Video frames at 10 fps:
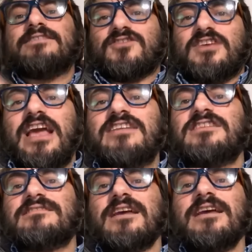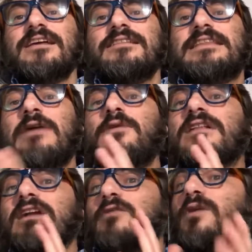your sketches, they will
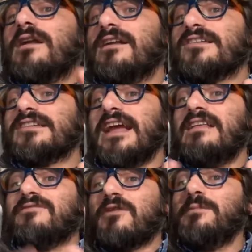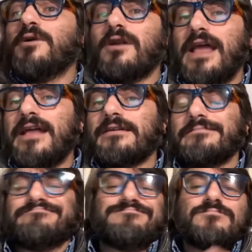try to understand from your letter,
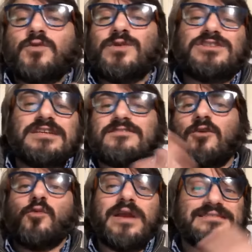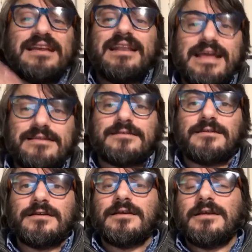which is always a letter,
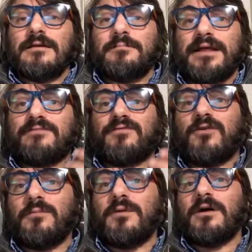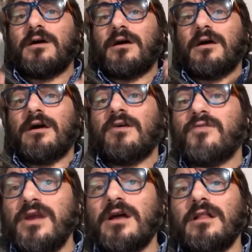but from a
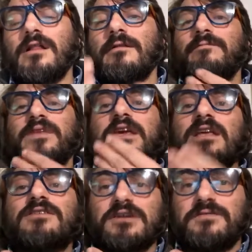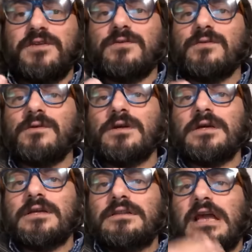real interview,
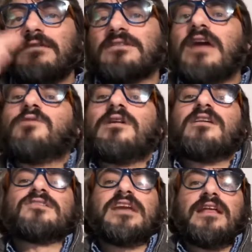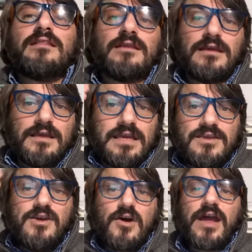they will try to understand in
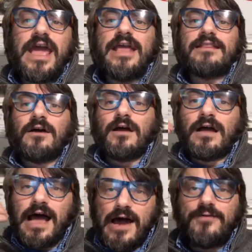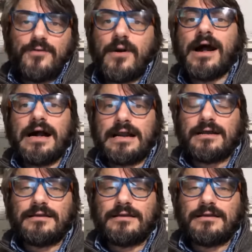your head how you are.